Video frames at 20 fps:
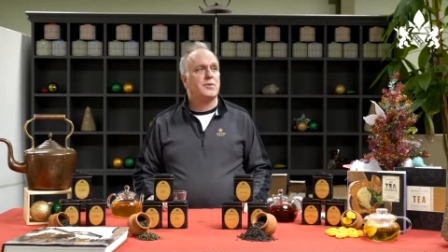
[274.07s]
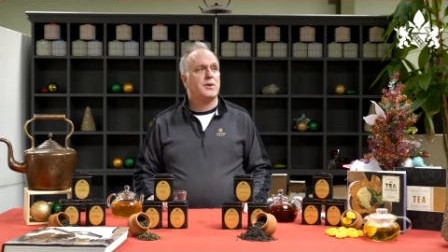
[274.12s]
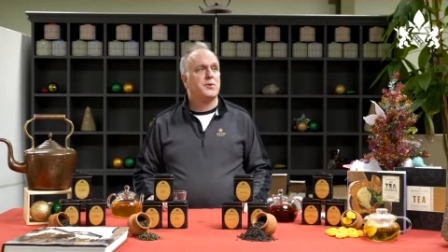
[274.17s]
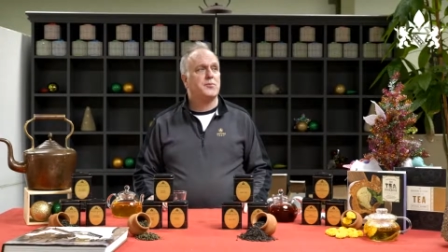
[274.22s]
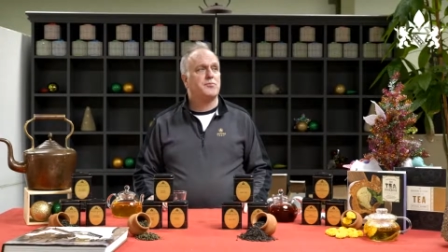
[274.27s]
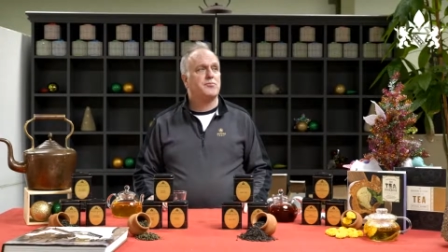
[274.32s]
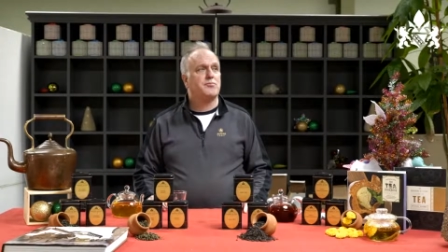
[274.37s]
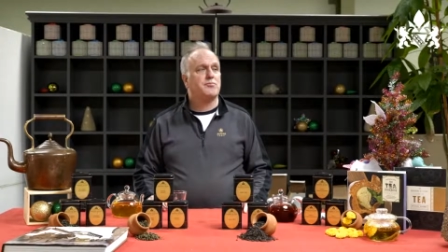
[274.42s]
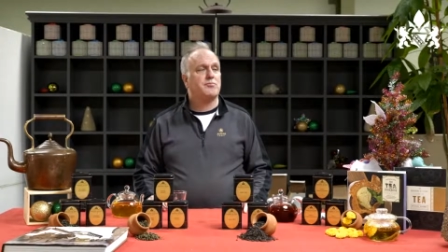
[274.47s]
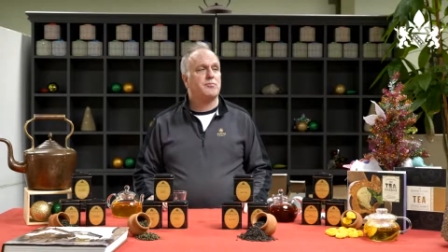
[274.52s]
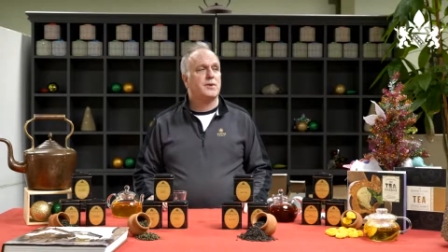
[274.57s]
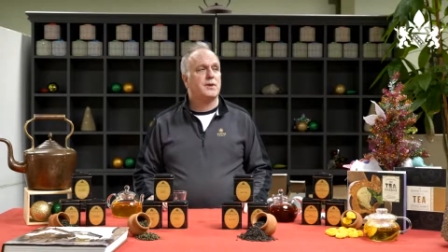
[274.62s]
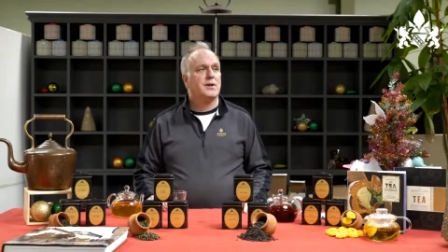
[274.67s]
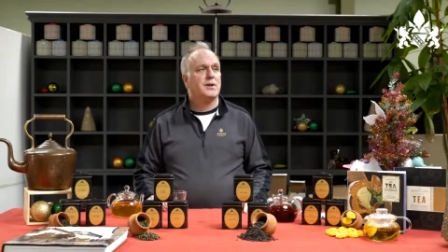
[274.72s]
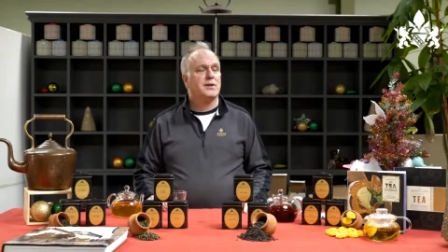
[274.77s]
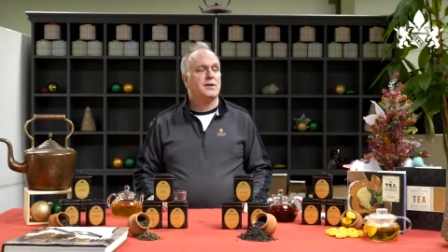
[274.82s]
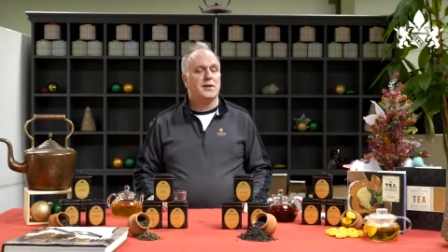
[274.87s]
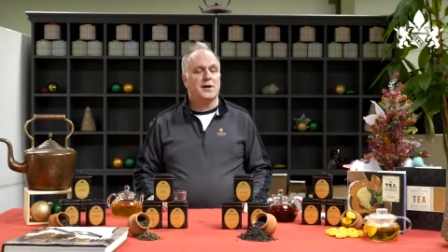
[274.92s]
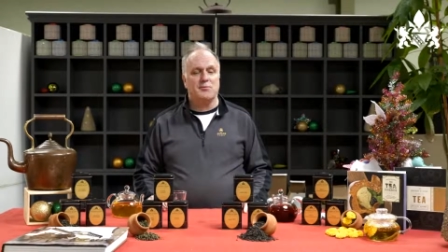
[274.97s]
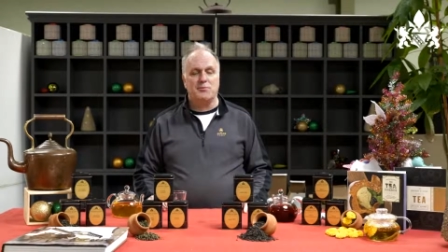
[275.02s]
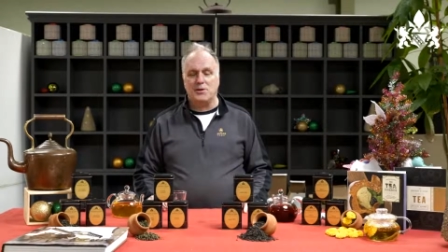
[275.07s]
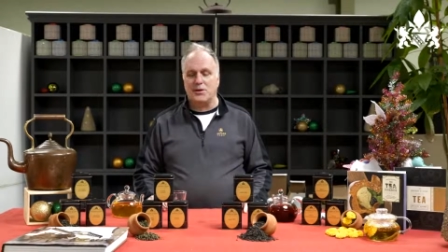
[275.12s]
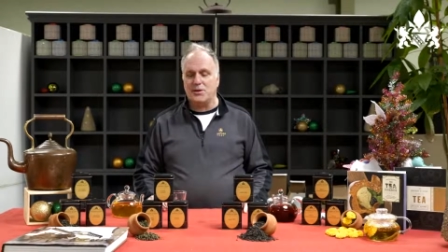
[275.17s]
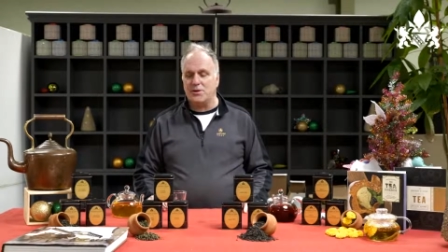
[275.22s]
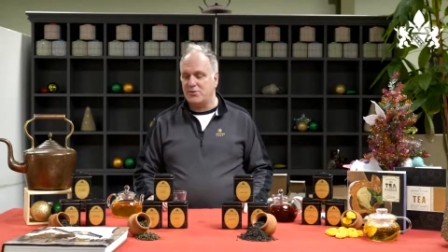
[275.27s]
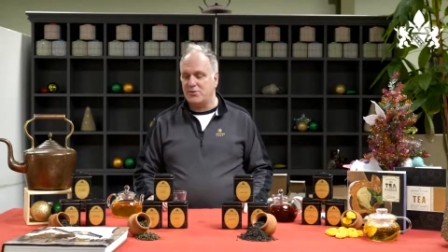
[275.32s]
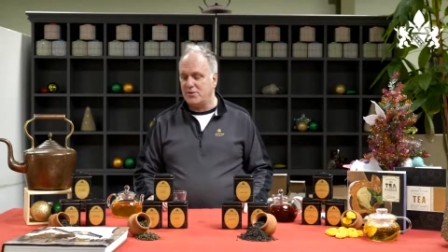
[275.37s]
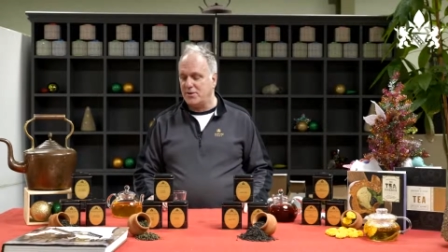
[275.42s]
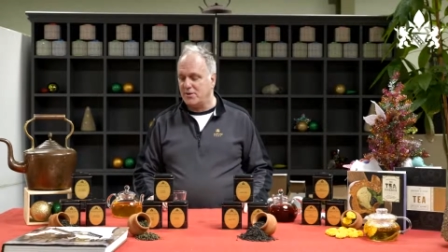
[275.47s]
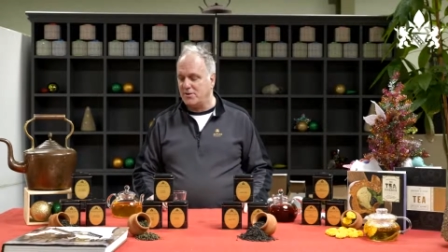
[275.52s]
Lovely, he says.
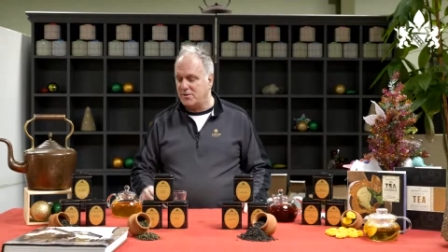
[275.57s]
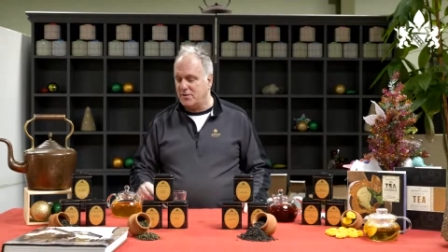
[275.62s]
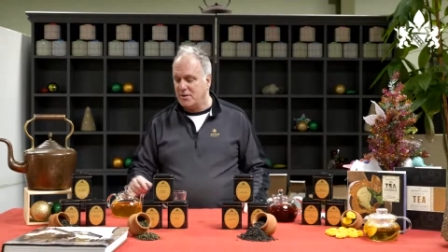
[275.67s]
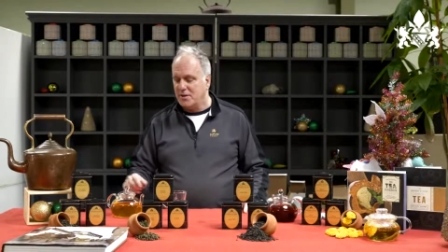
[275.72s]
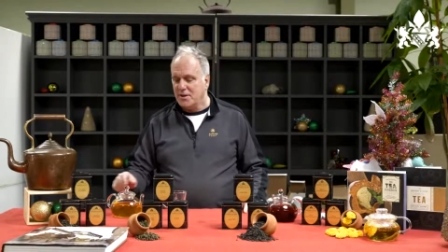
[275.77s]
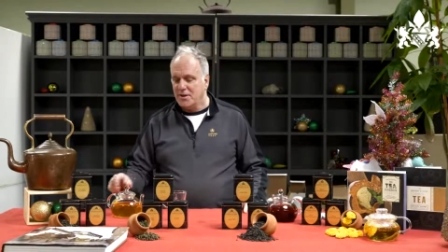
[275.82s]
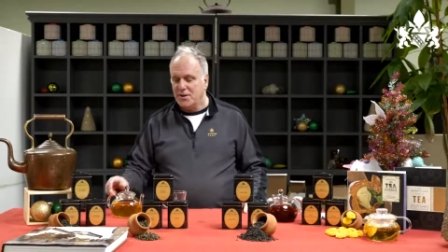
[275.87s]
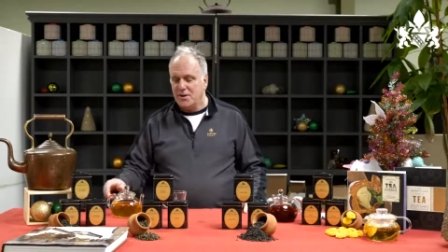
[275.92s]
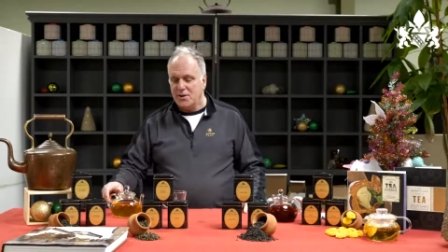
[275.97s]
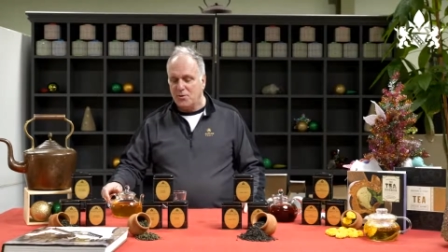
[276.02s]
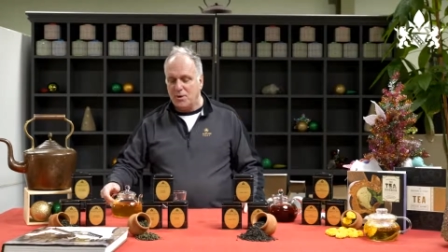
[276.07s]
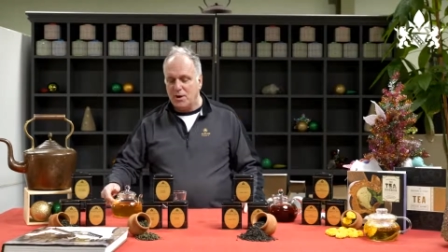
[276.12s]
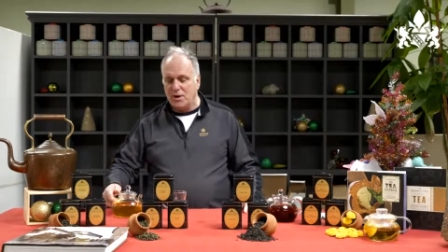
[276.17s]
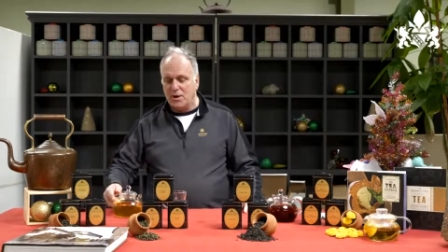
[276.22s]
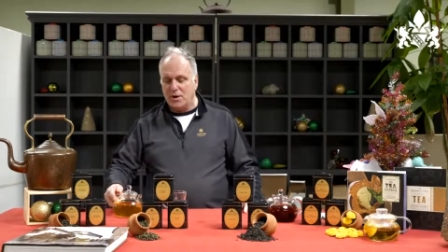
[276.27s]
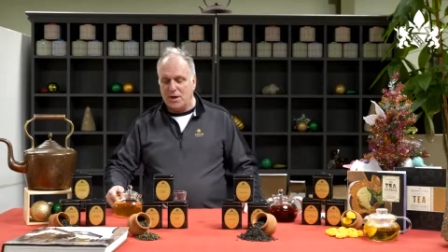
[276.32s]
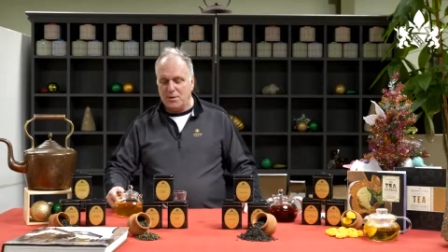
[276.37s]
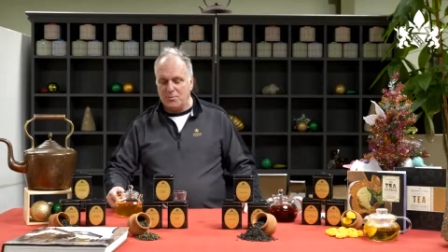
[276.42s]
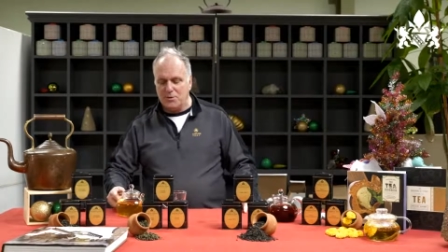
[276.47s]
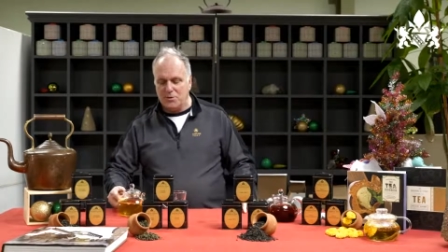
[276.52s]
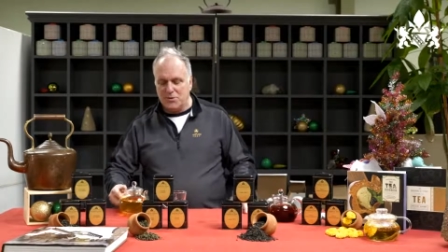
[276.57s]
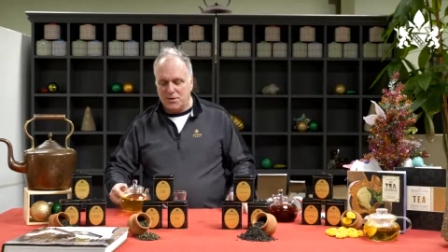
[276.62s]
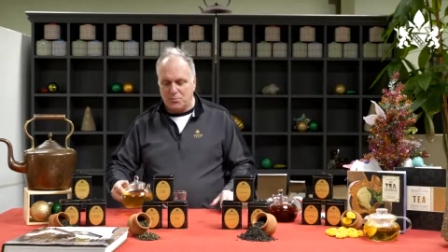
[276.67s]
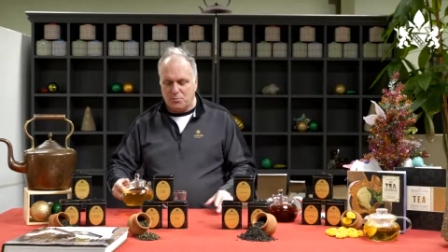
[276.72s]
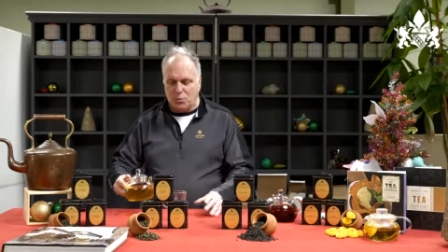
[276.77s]
Well, I'm just going to pour a little bit.